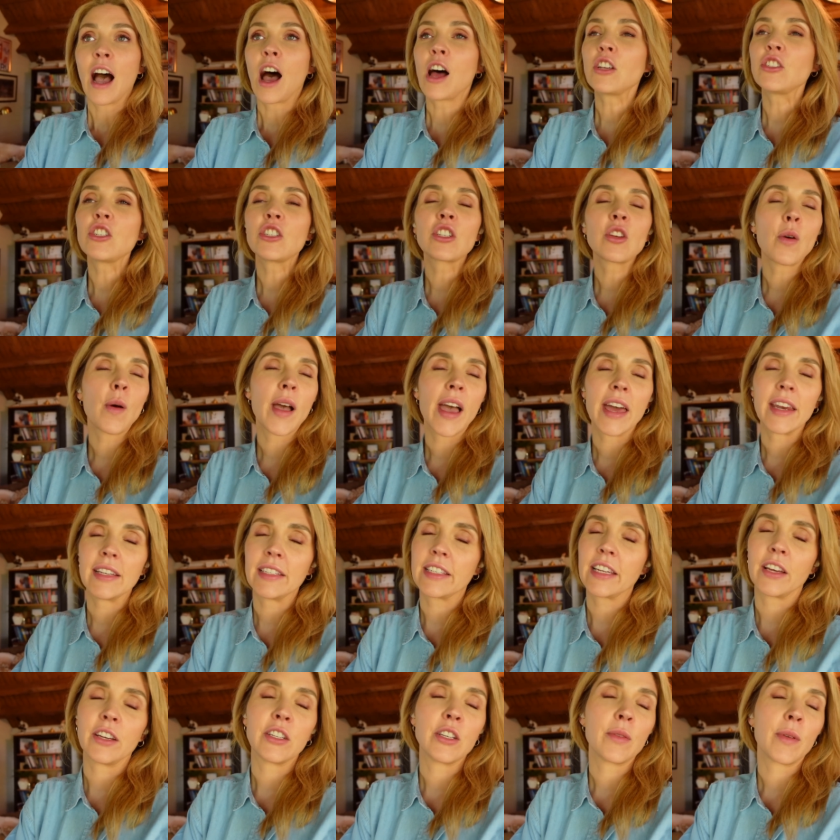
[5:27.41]
I'll just go ahead and
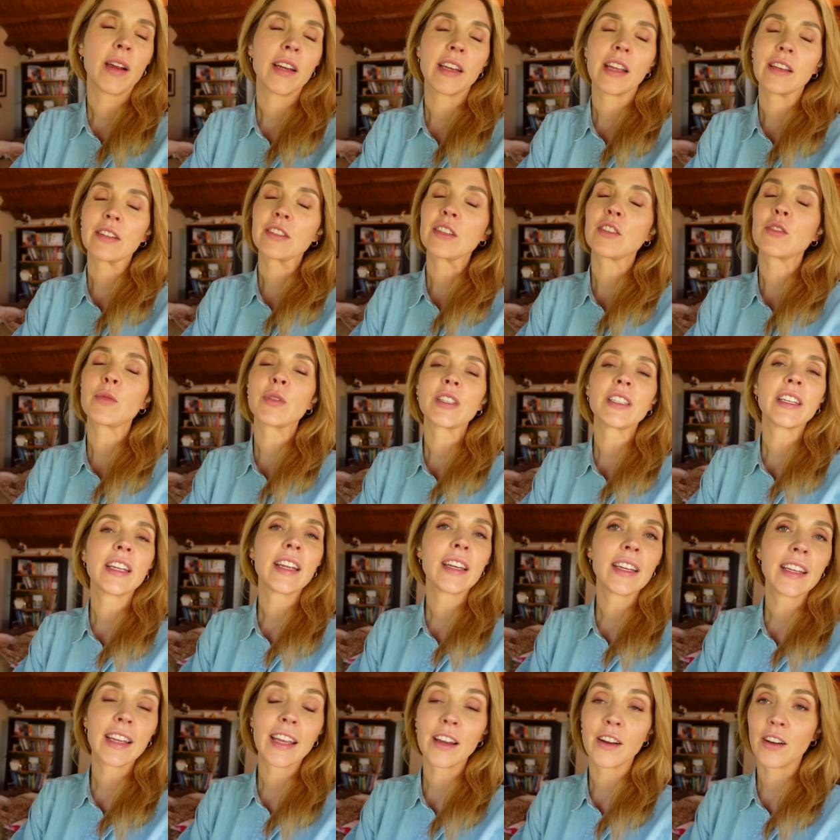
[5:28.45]
tell you right now, since we're
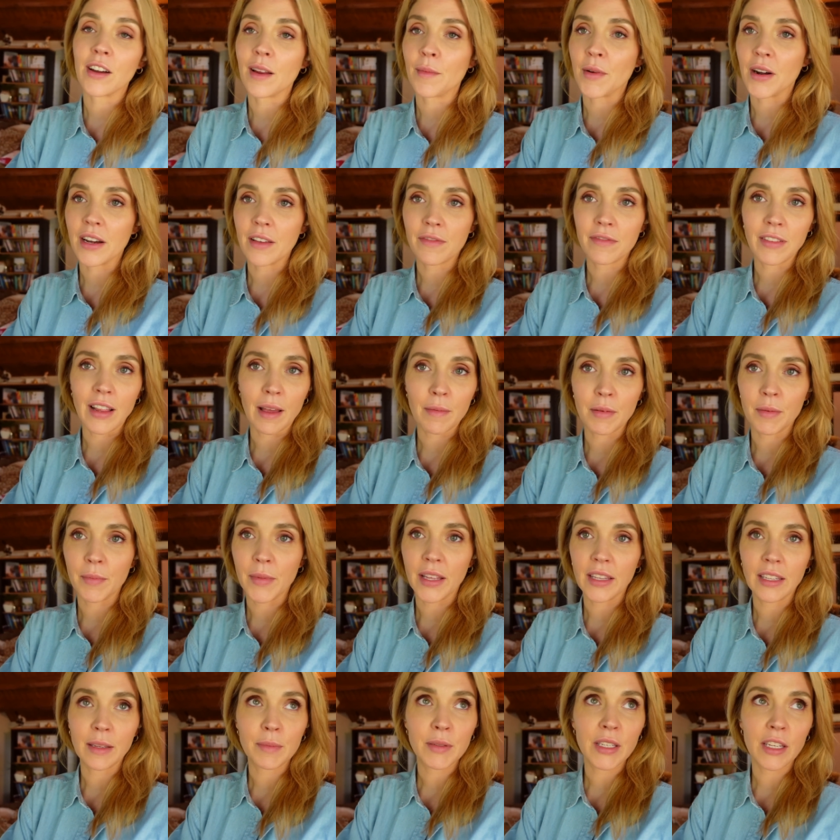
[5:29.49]
standing here and I'm already flapping
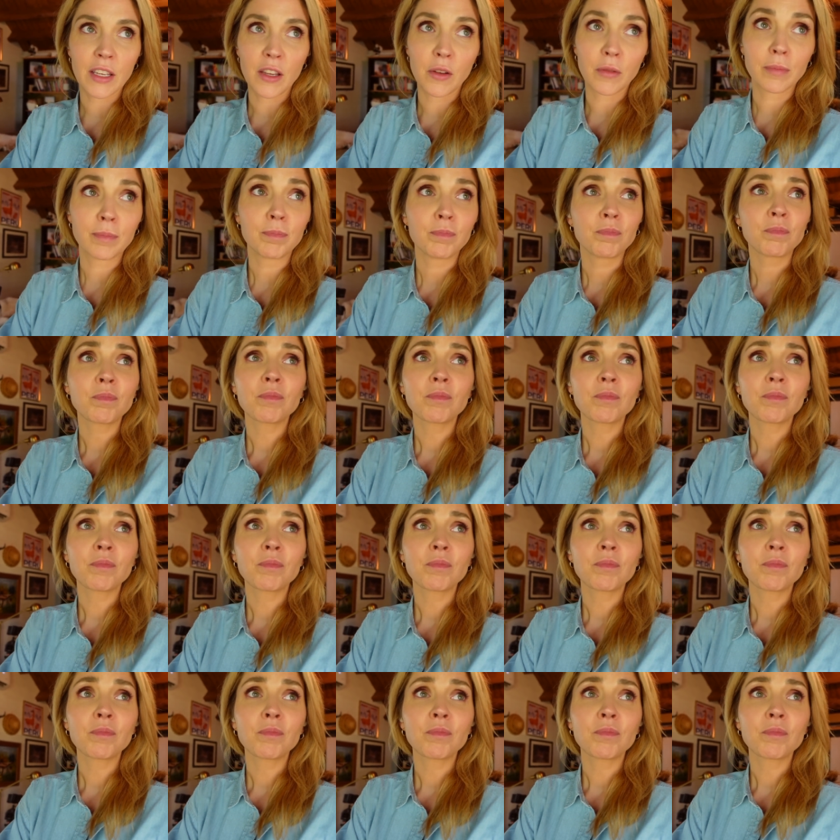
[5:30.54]
my lips at you.